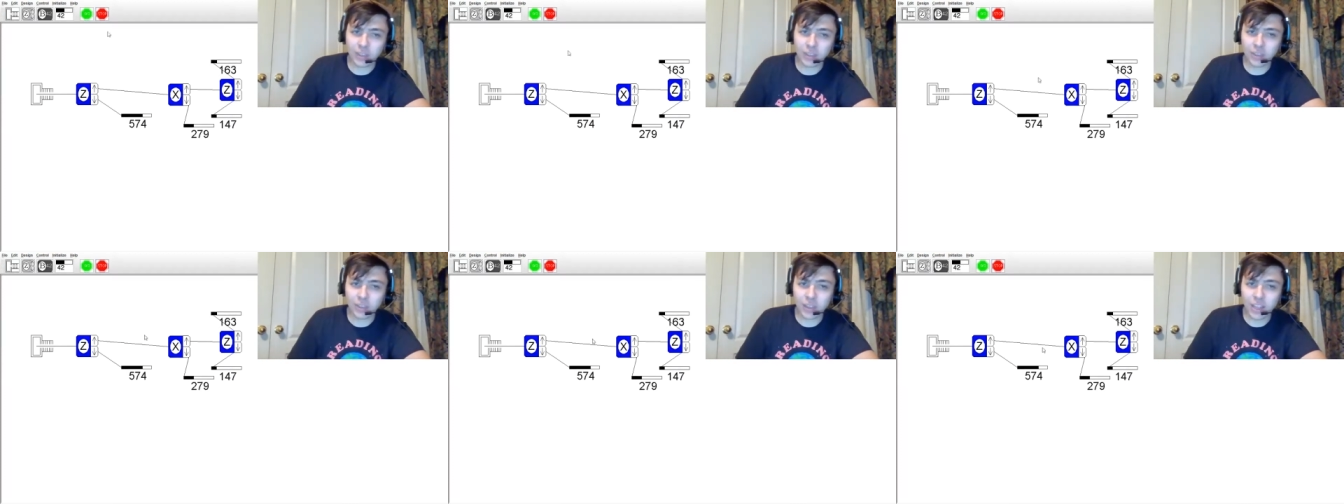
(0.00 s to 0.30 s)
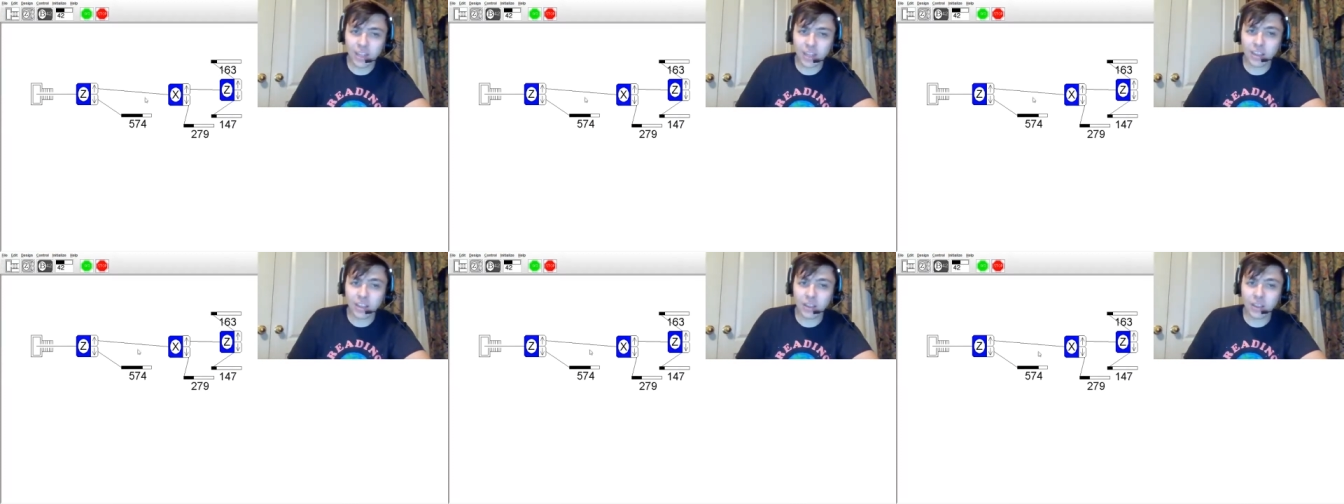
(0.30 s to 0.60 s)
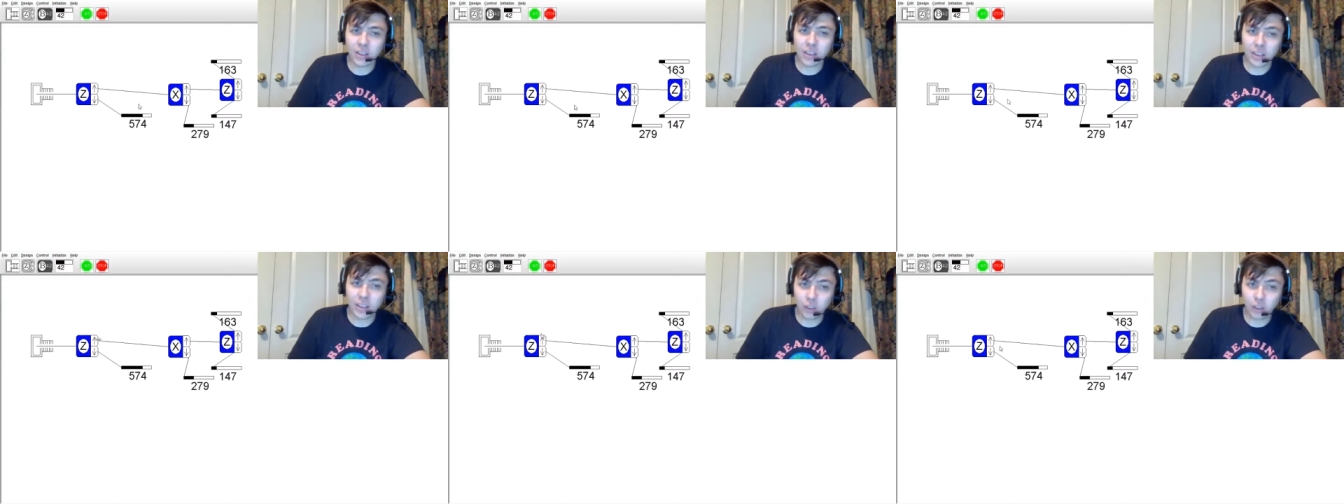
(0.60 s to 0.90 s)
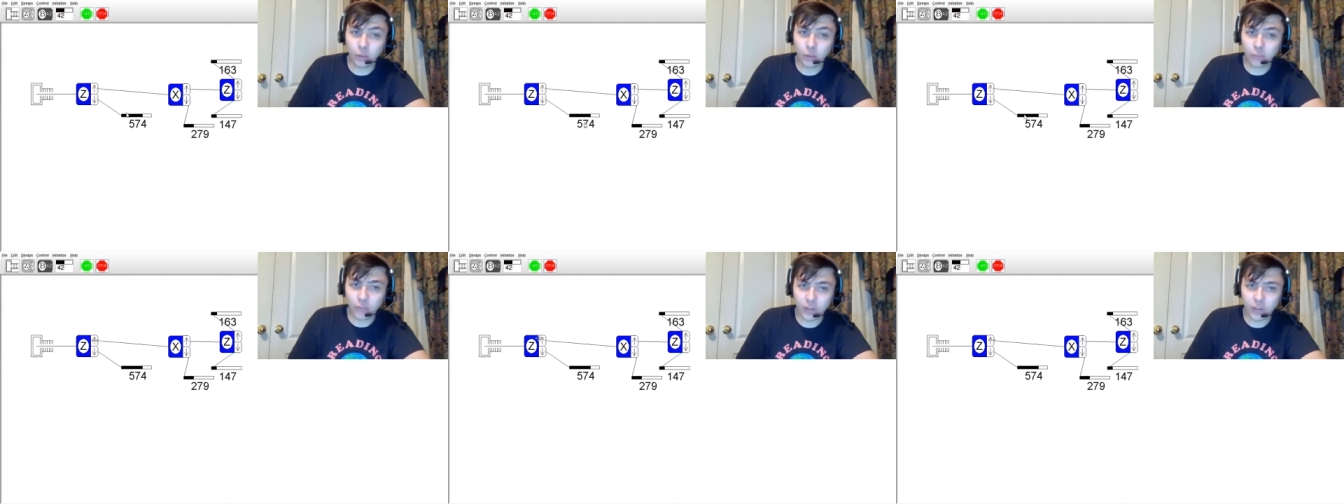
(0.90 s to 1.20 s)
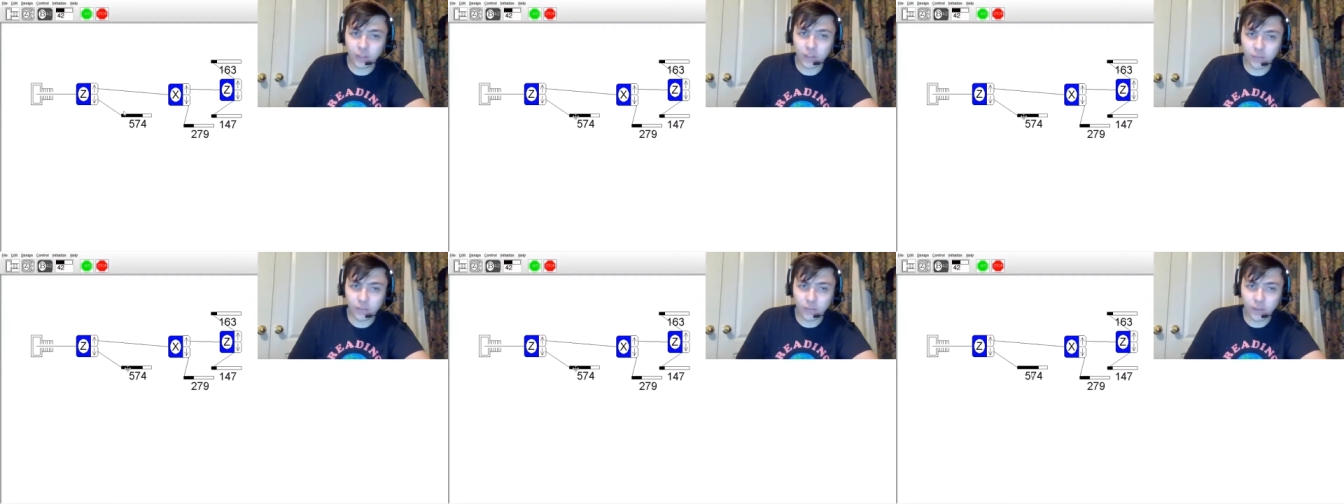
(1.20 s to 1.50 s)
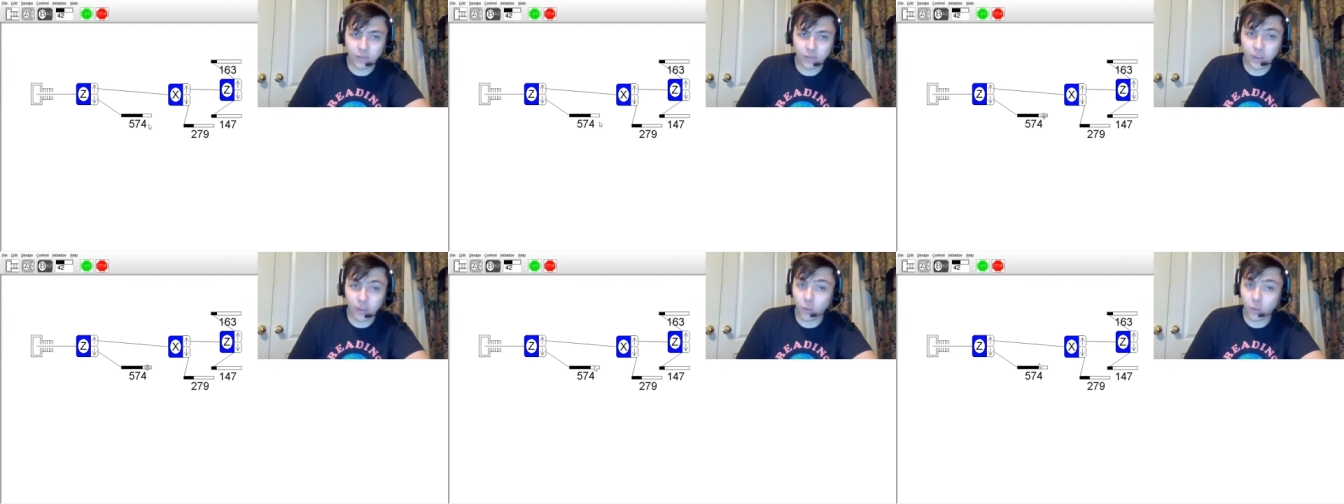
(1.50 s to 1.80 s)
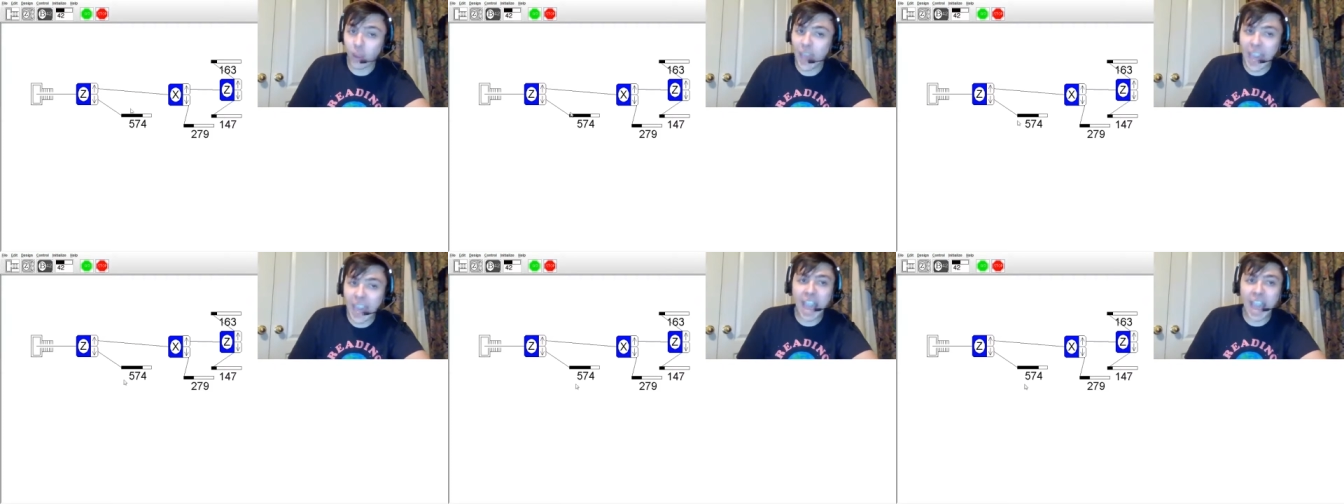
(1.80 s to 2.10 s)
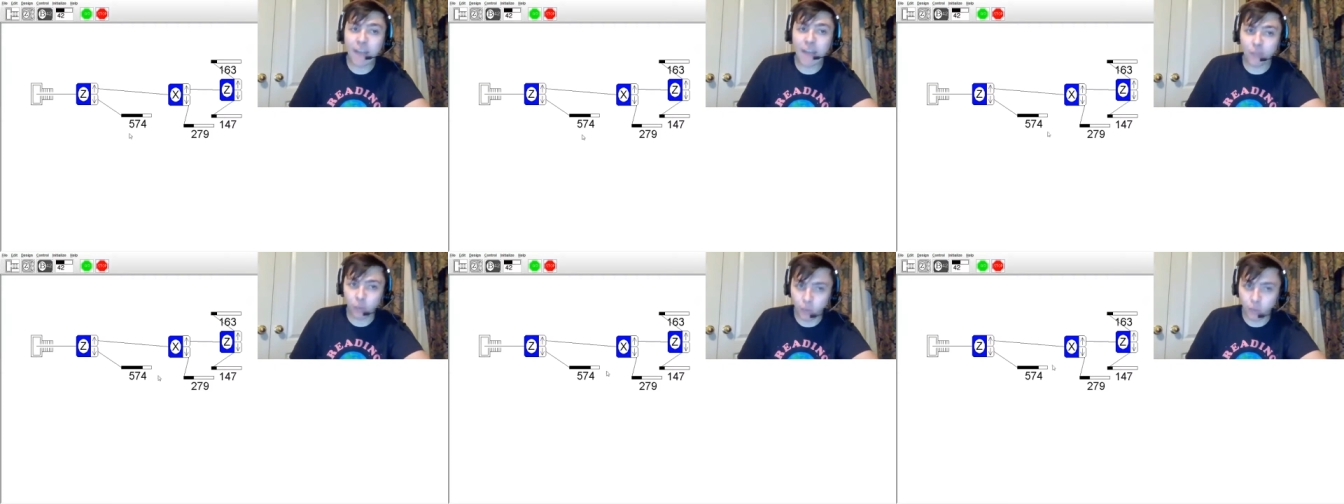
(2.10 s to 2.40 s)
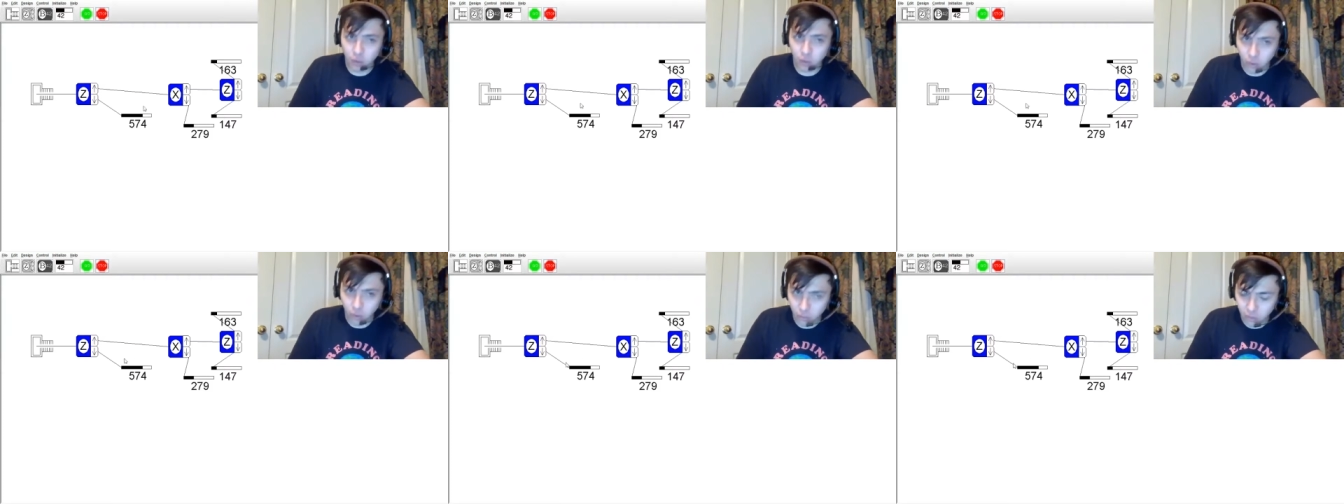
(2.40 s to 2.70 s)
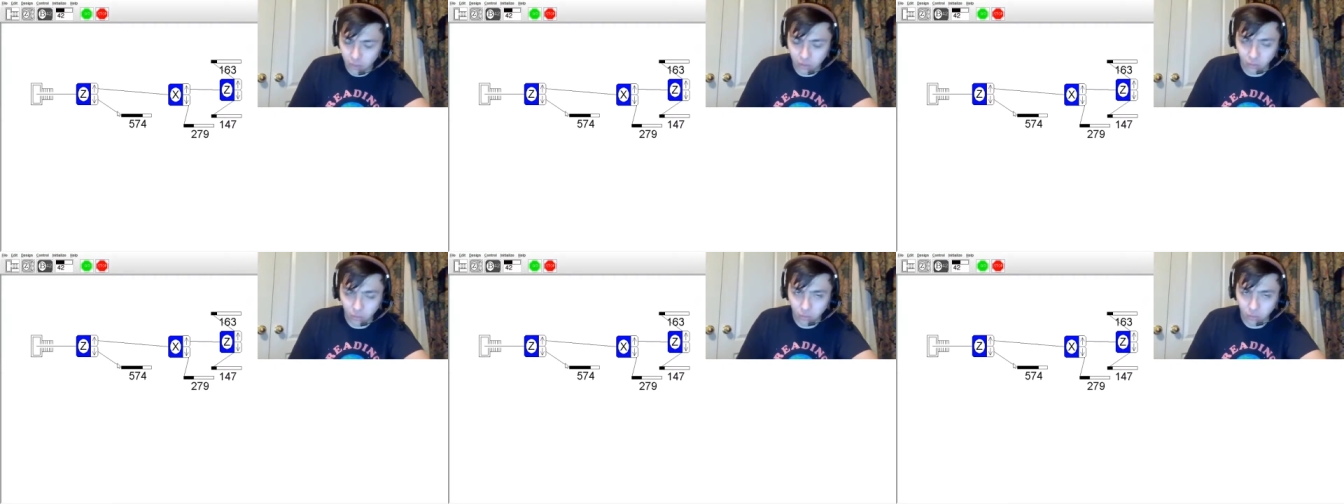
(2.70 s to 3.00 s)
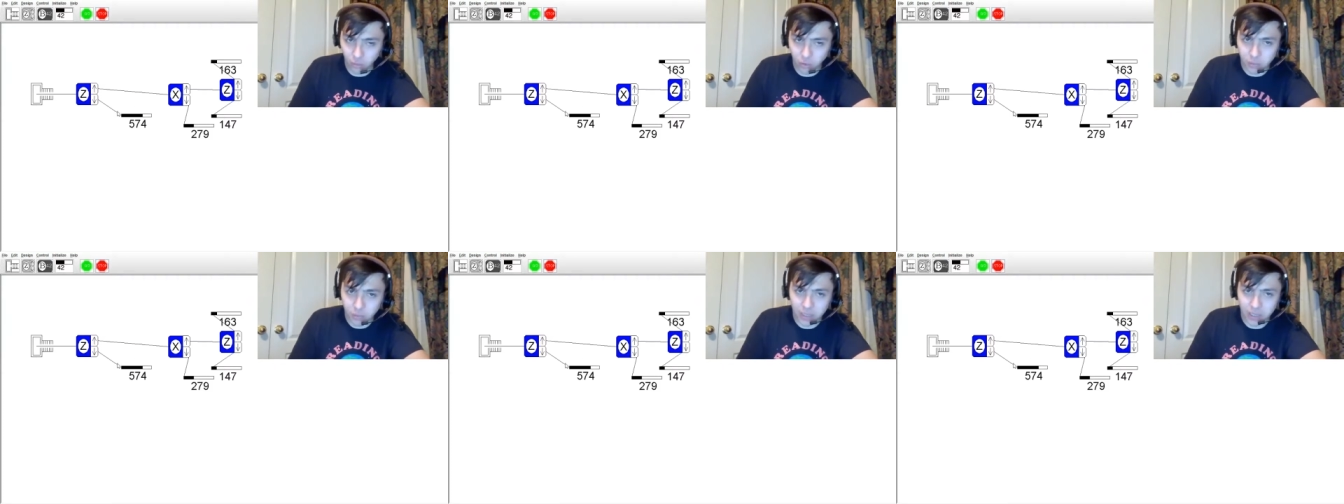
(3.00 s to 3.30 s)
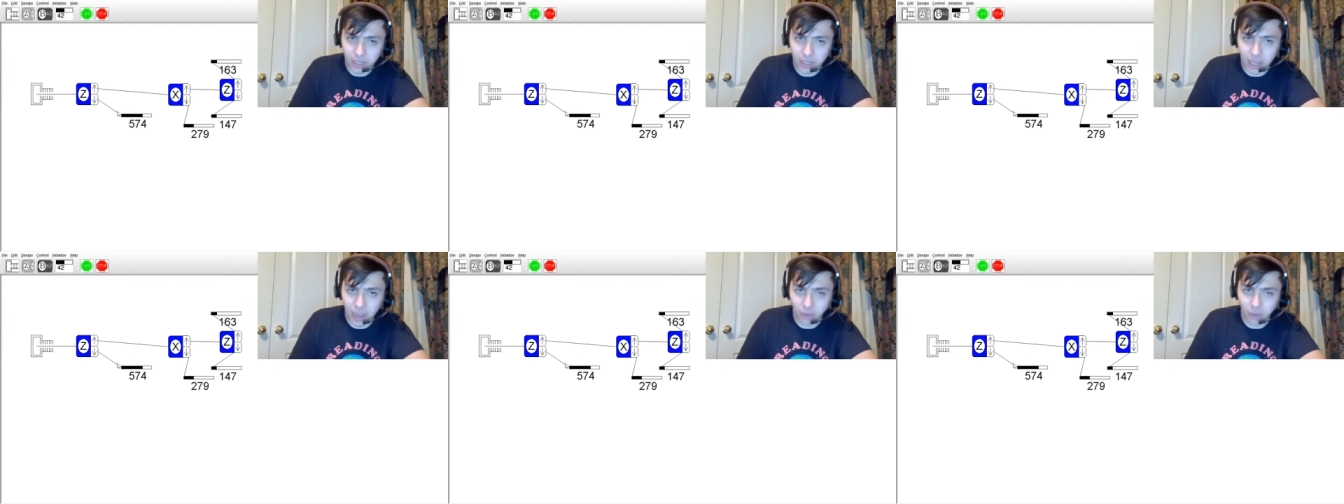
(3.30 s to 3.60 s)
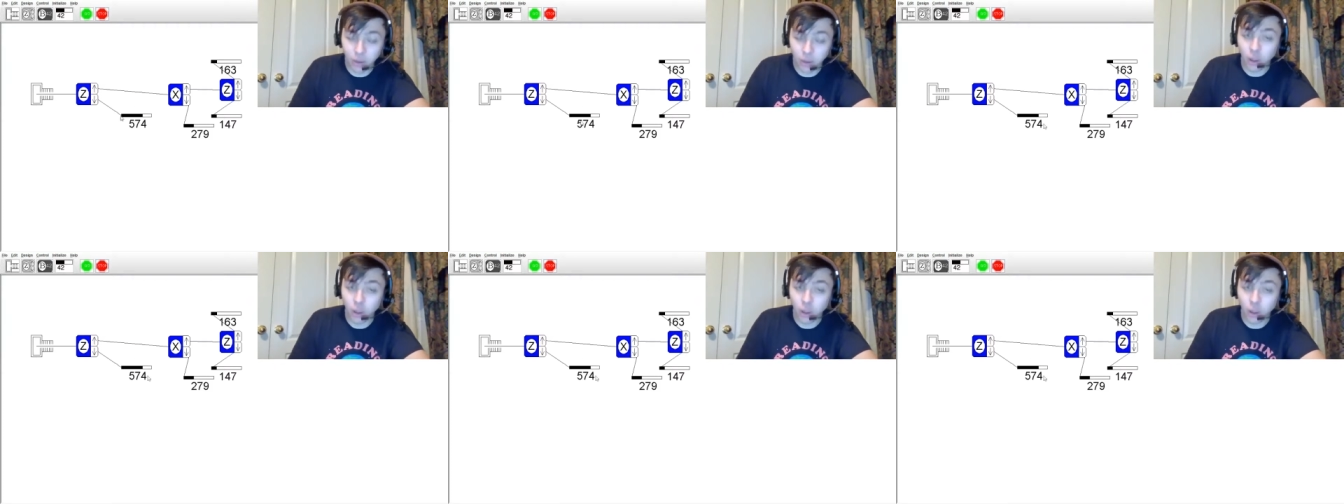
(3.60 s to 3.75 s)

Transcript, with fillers: this is still 50-50, so half the results still go spin down,